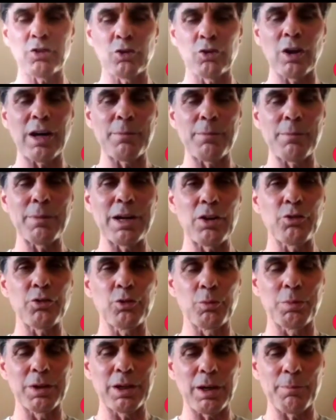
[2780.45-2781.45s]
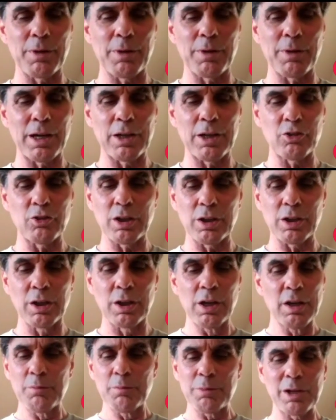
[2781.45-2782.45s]
If you get a dry mouth, you become
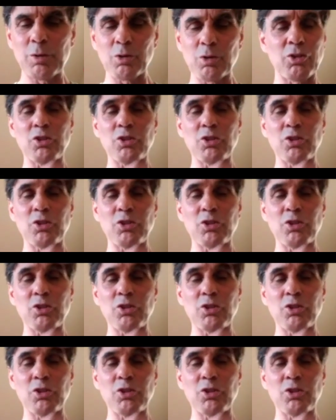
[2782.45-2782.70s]
hydrated,